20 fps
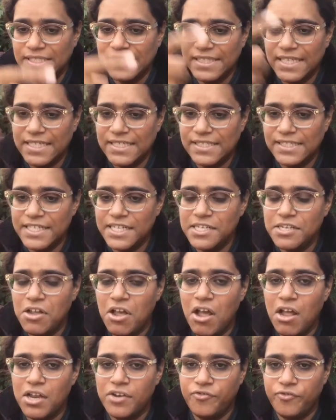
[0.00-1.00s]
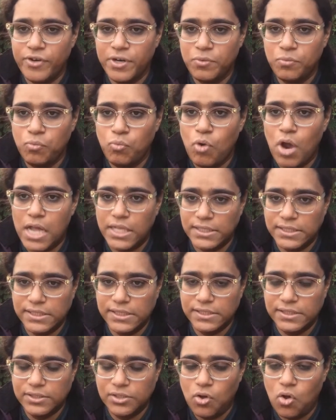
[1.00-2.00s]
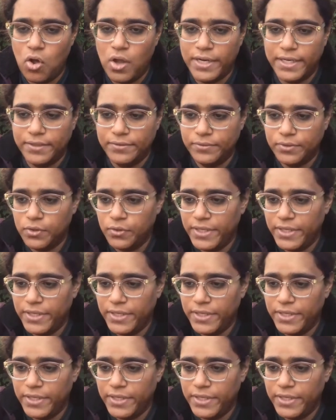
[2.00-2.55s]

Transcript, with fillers: 1600 watts on it,